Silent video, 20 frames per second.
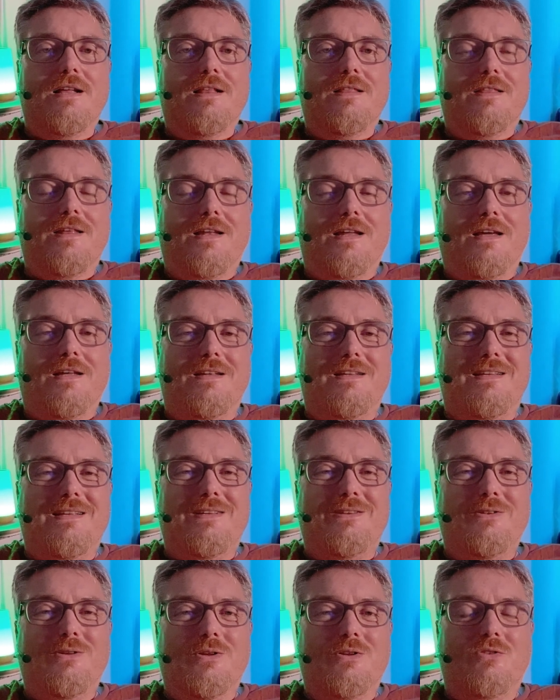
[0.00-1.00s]
that I
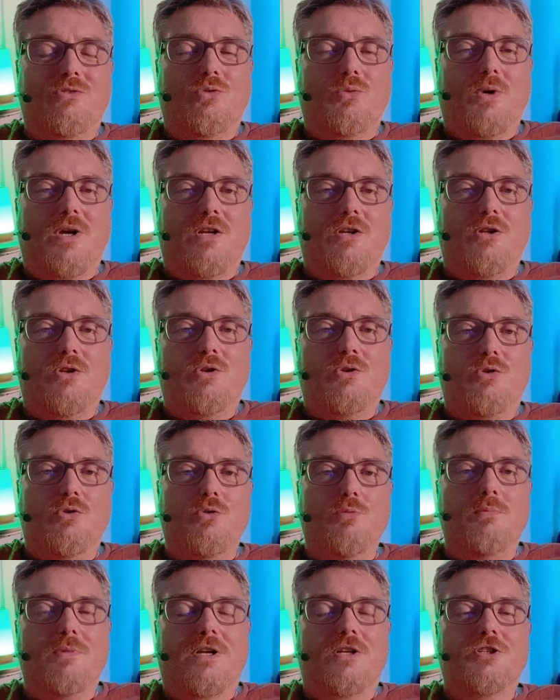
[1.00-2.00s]
did not sweat
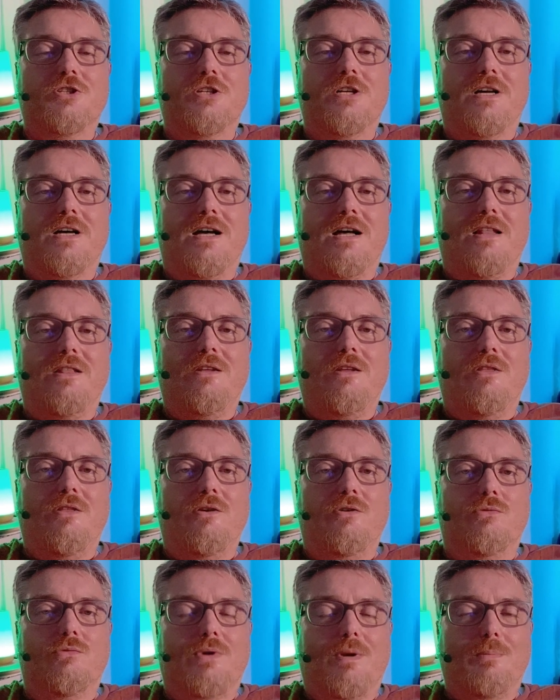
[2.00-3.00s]
too much under
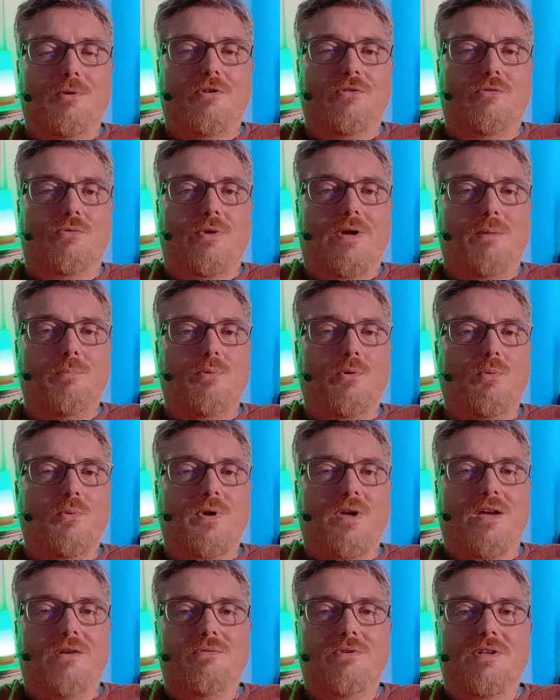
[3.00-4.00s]
the rubber strap.
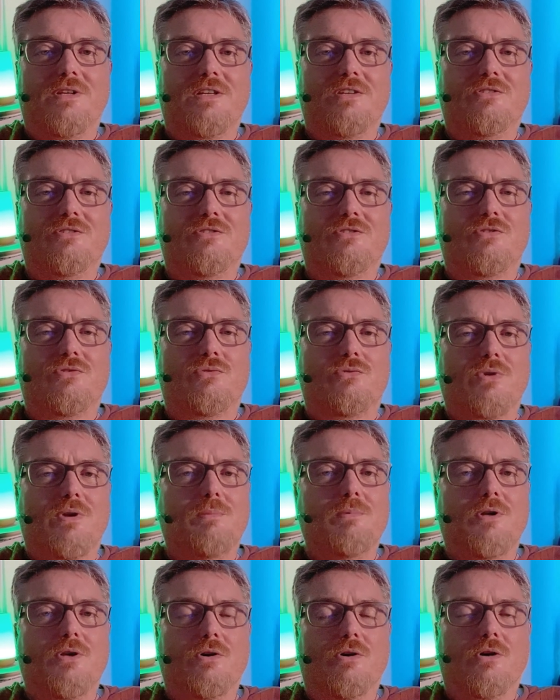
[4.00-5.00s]
We have it
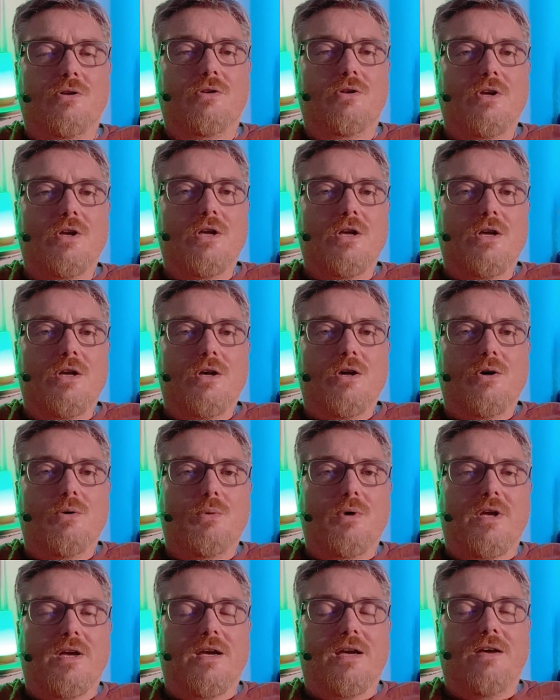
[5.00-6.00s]
extremely hot.
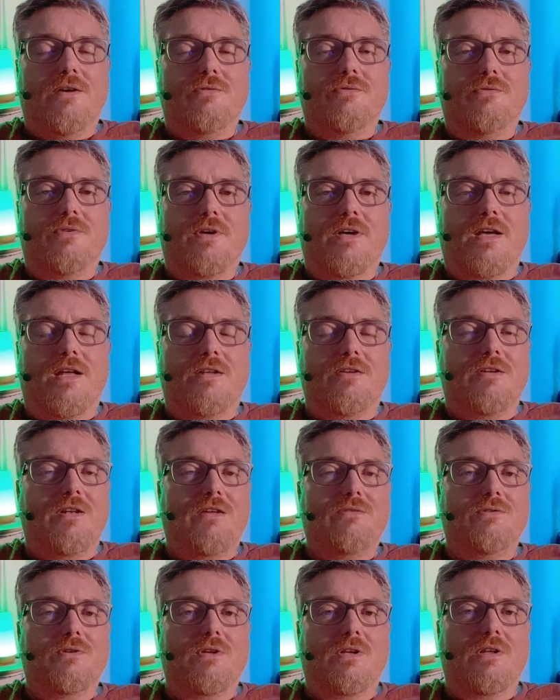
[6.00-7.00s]
We have at
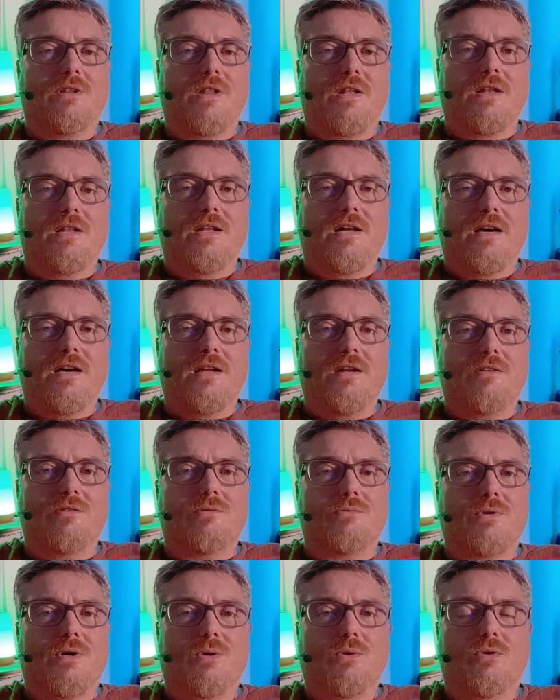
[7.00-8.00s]
11 in the night
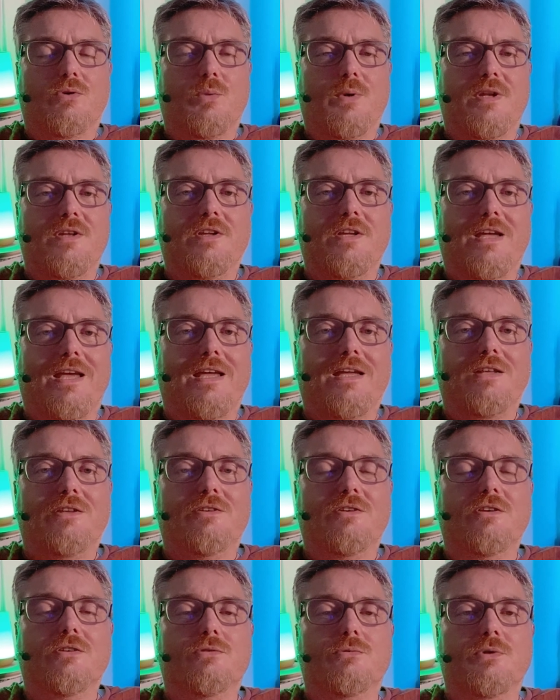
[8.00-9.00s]
around 28
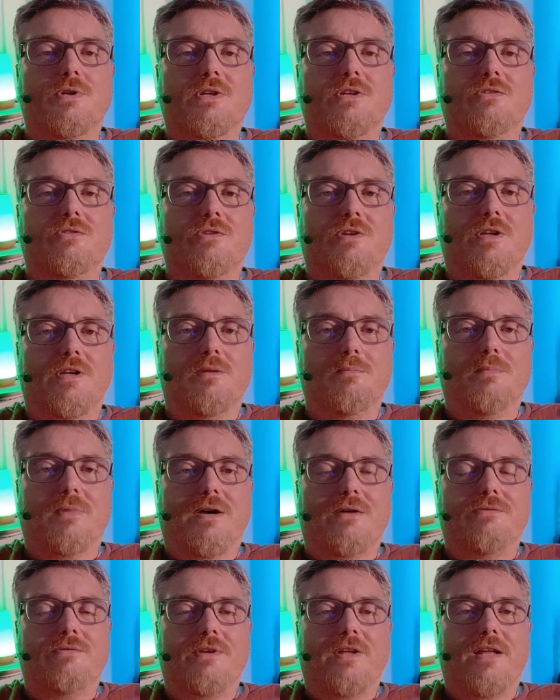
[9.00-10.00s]
degrees in
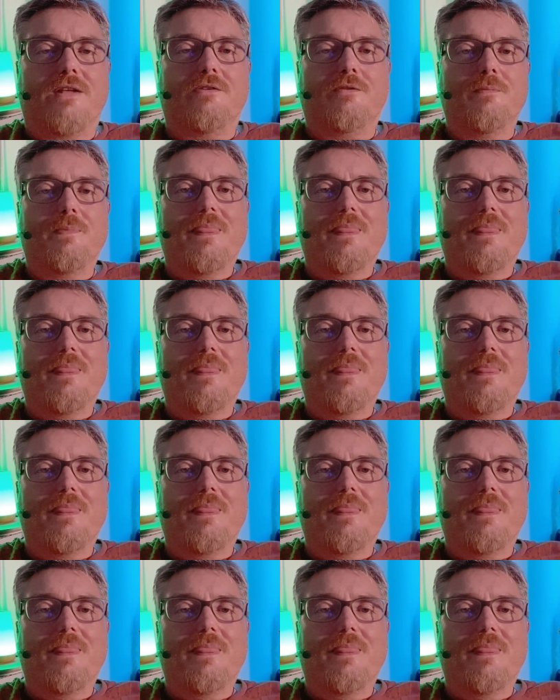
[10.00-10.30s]
my flat.